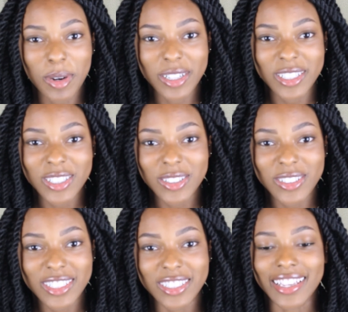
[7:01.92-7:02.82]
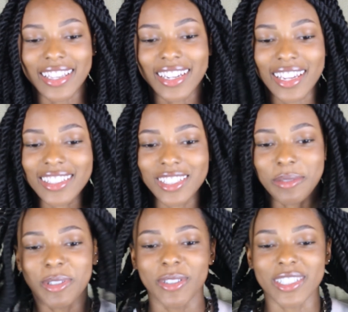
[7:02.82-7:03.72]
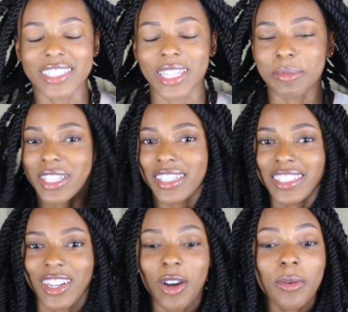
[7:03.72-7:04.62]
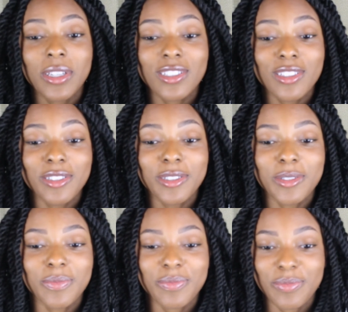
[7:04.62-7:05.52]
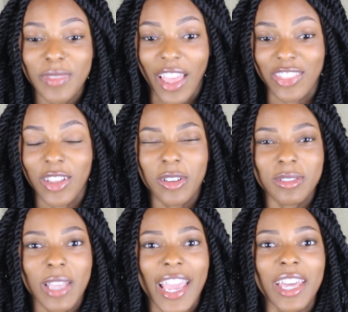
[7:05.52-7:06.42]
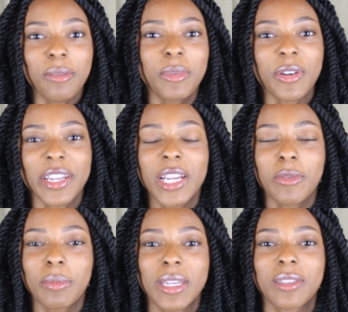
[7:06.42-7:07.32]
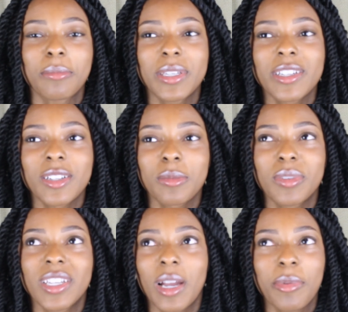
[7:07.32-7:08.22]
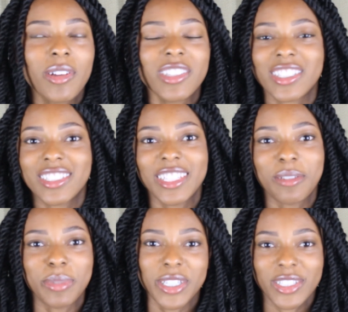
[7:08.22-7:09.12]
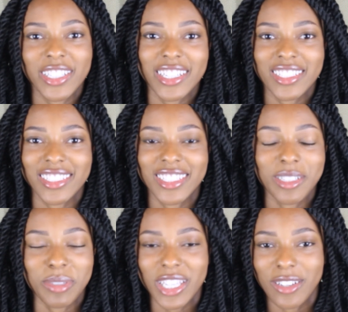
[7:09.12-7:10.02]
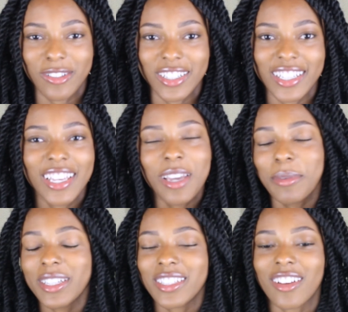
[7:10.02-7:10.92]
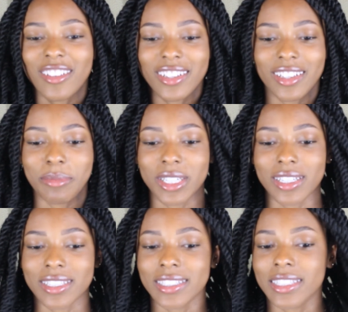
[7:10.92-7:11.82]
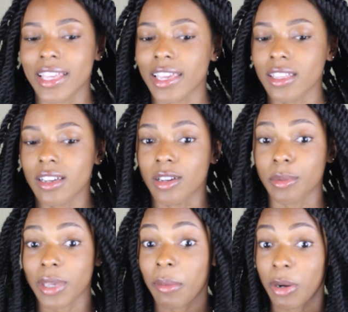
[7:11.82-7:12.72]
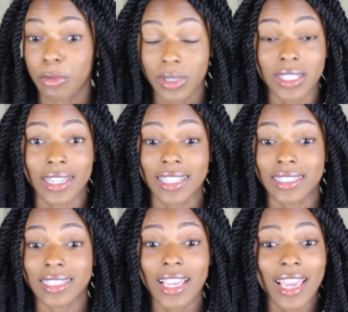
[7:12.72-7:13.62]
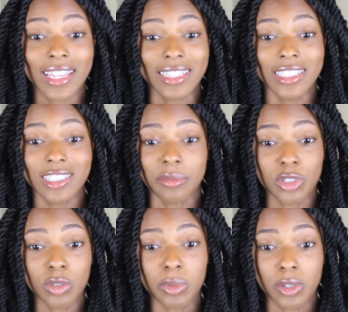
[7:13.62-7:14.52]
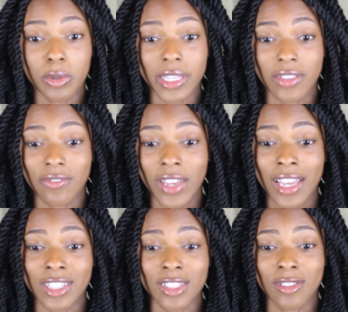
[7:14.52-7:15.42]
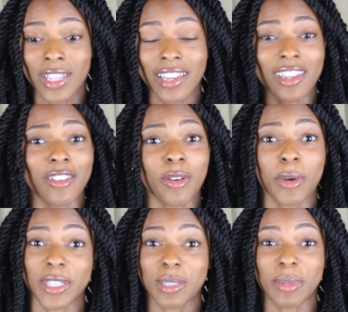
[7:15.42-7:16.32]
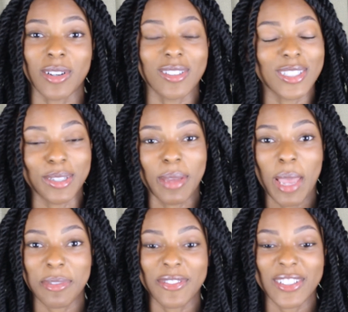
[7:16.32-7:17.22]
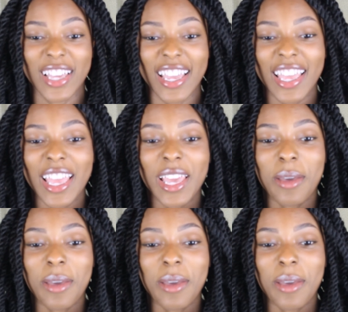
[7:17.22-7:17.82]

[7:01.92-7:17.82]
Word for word: Marley twist and I ended up doing the same size that I always do. I thought adding more hair would make them bigger, but I probably just needed bigger sections to begin with. But it's all good because they um, came out really nice and I did them super quick and fast so that I can go to work tomorrow, so I'm happy for that.